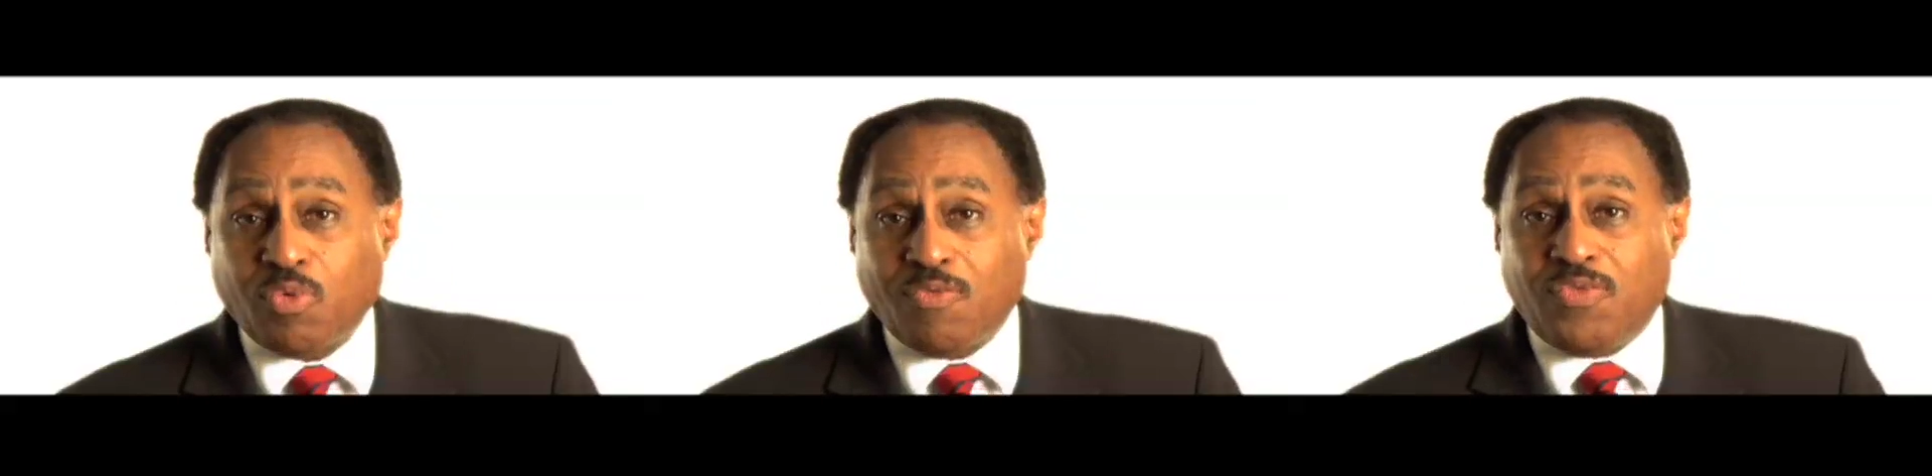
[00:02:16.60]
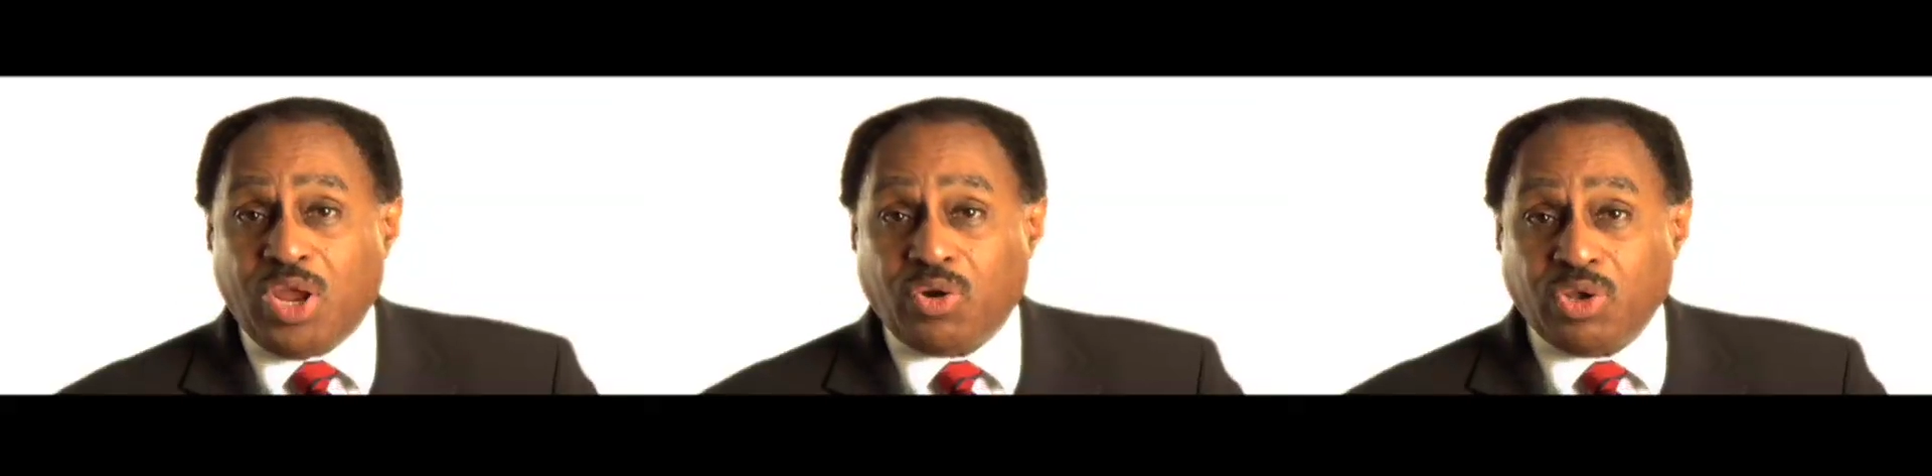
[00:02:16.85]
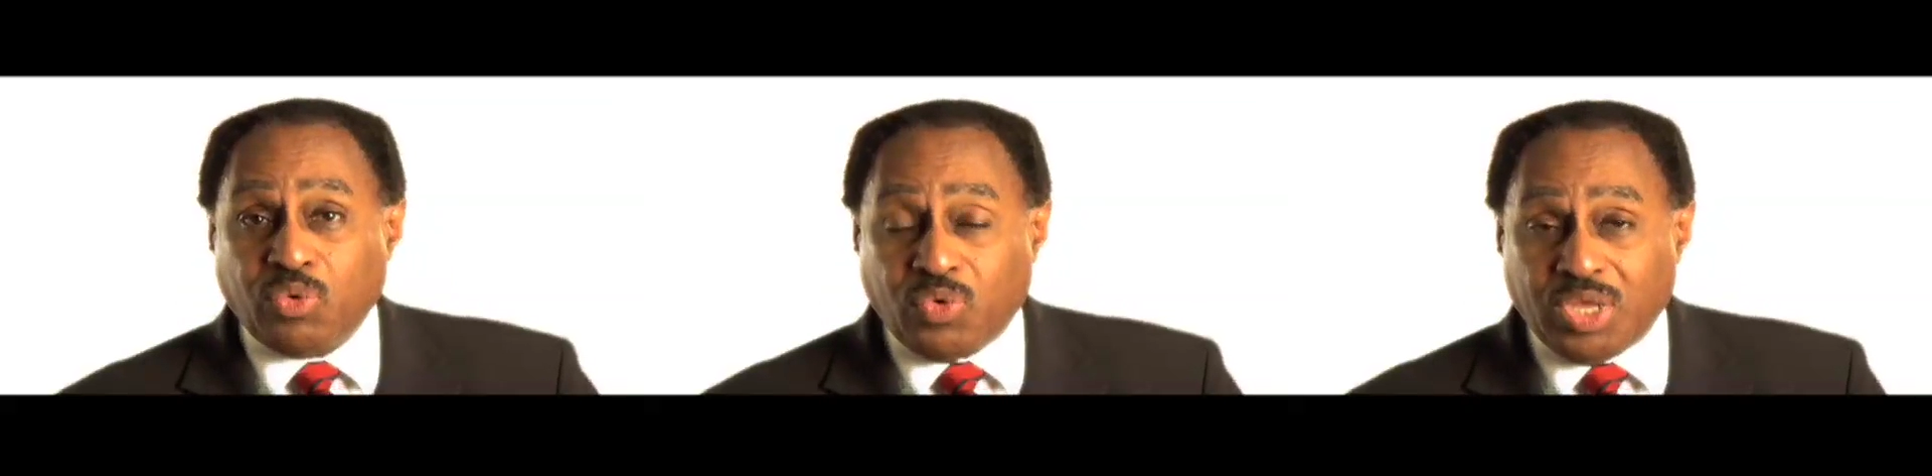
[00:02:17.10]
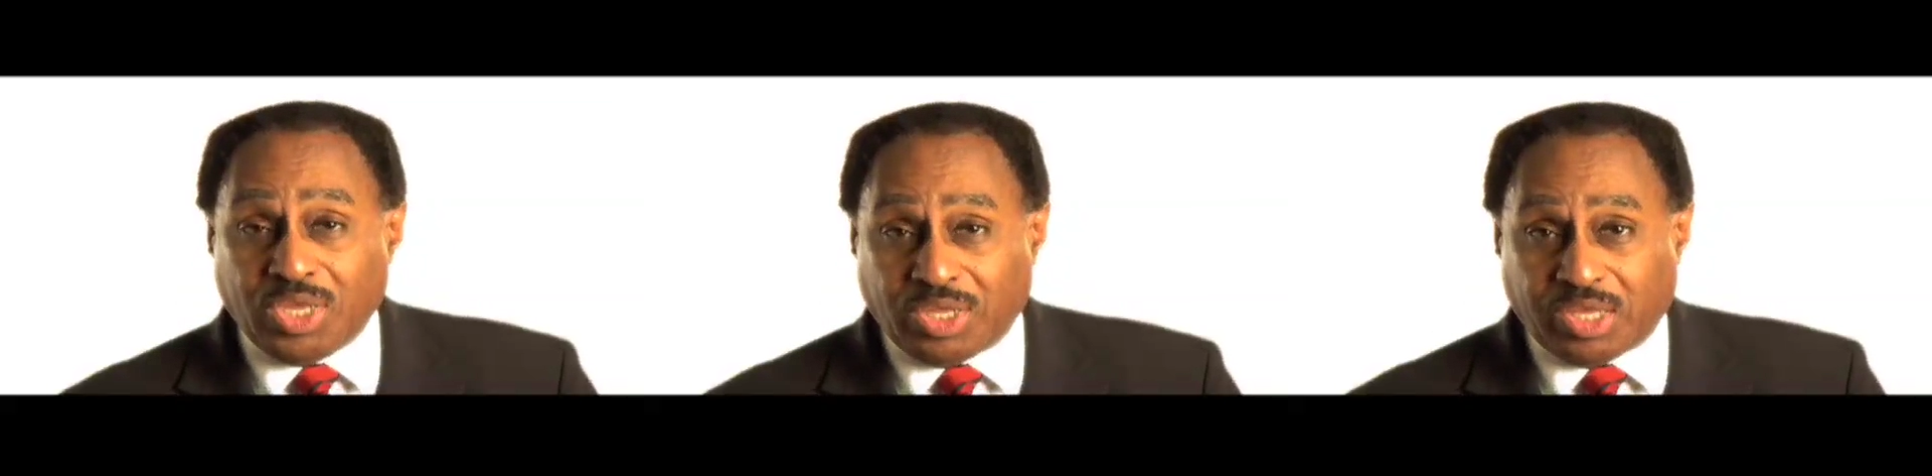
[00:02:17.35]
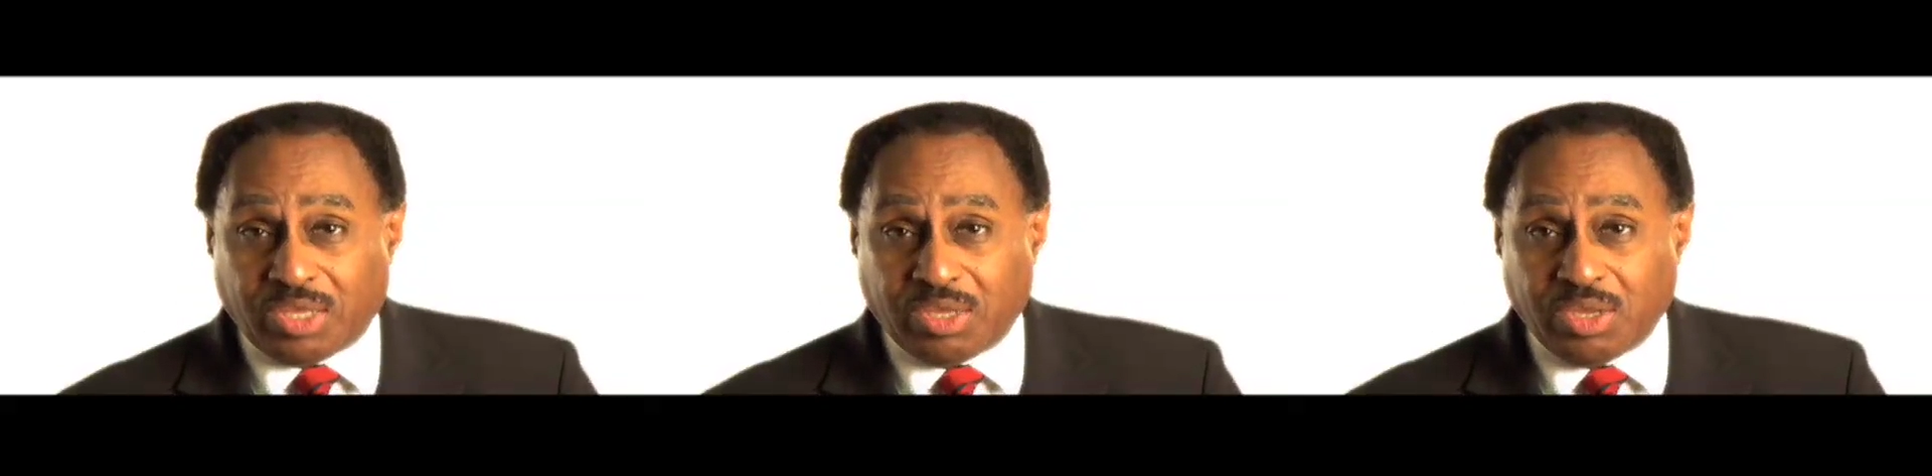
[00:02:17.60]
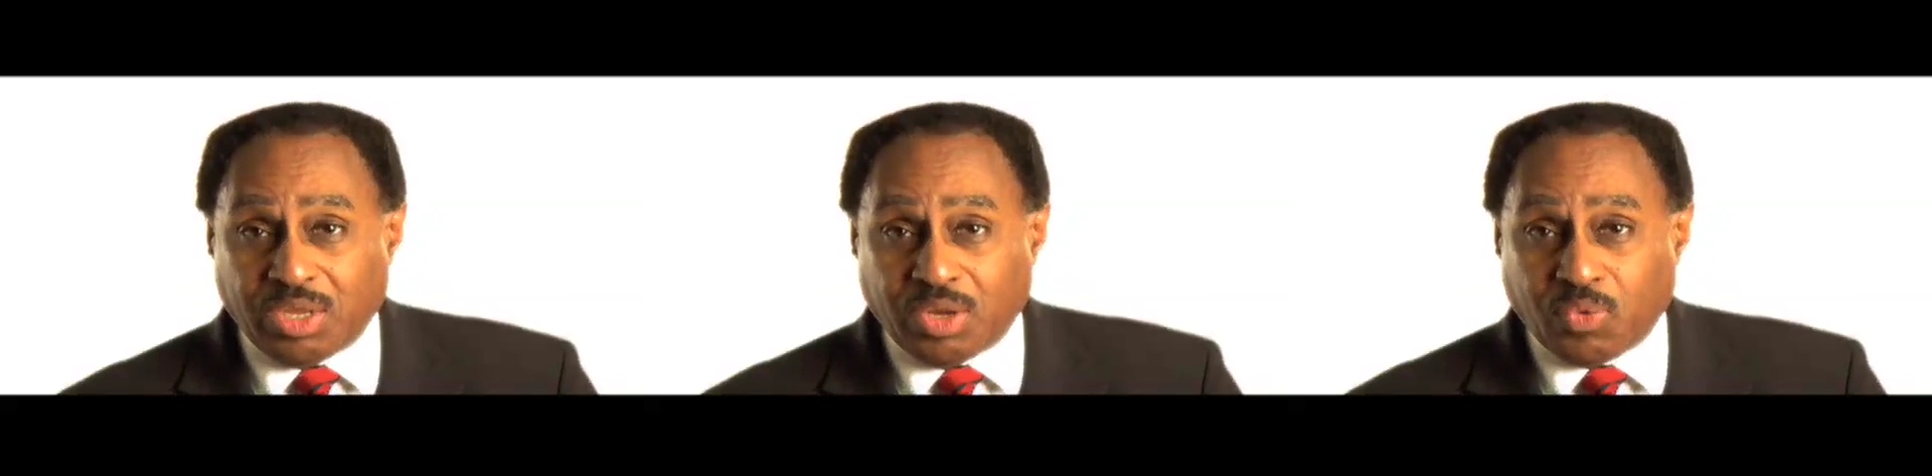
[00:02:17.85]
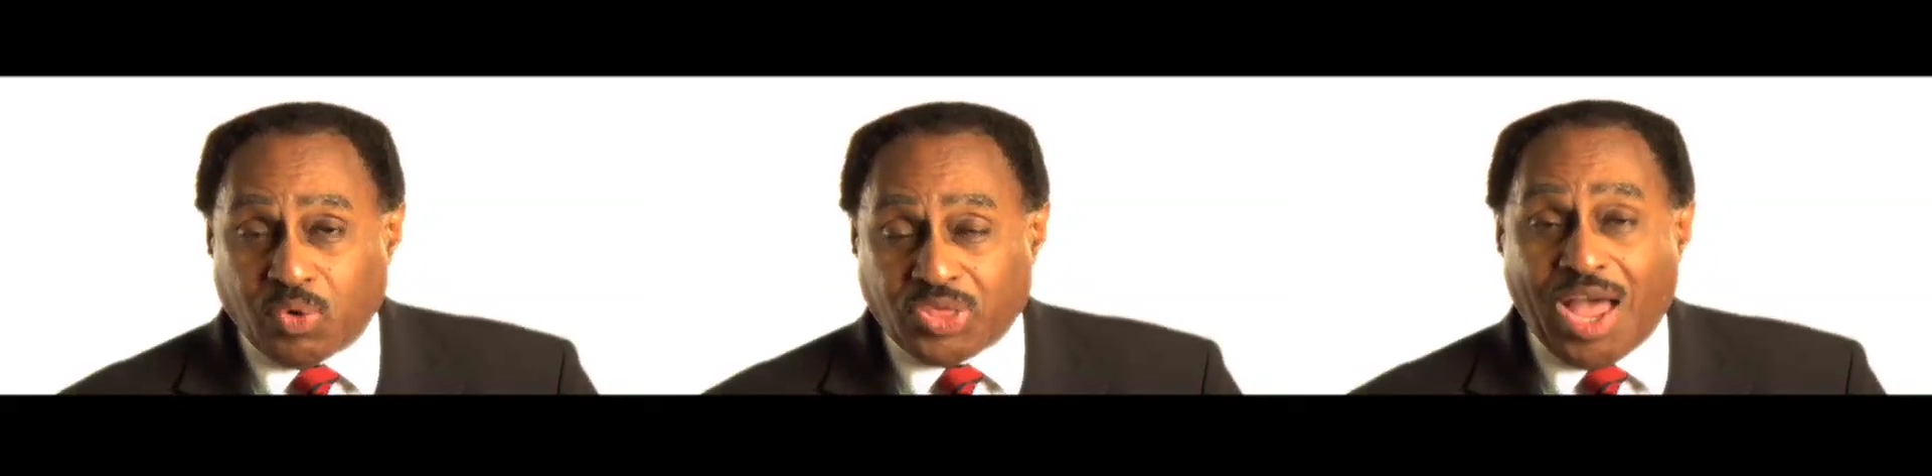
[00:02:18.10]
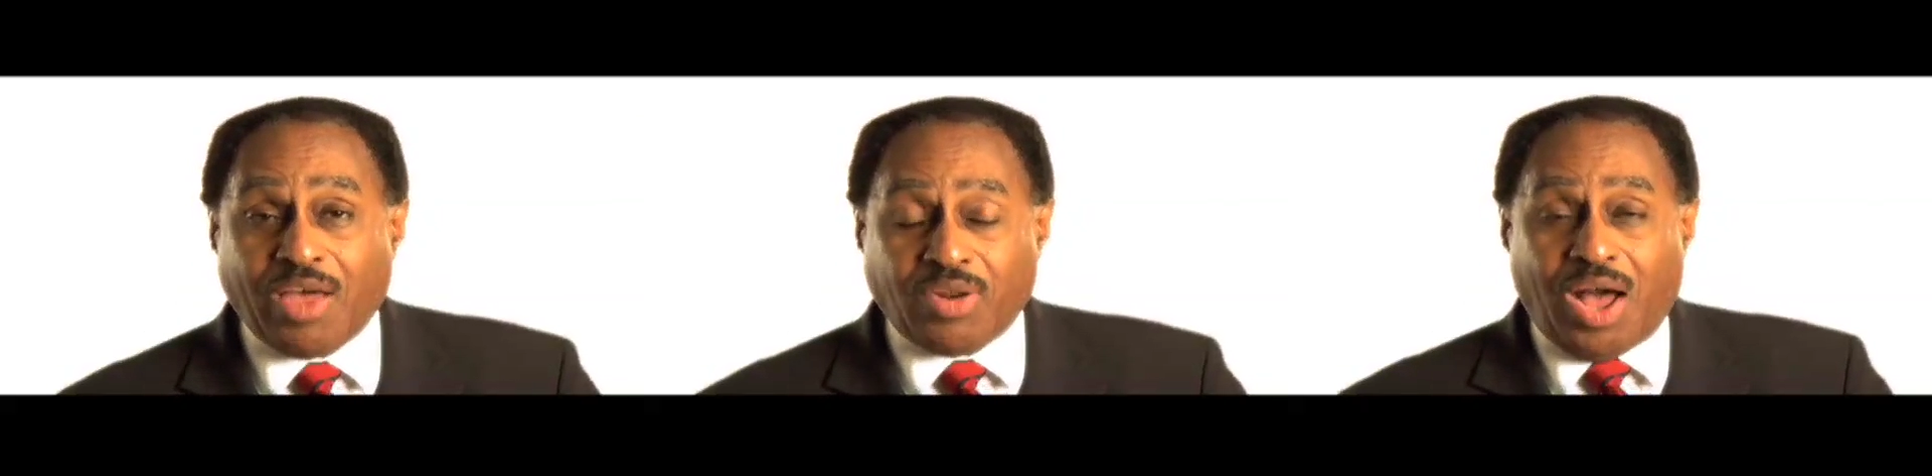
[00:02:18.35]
very really, without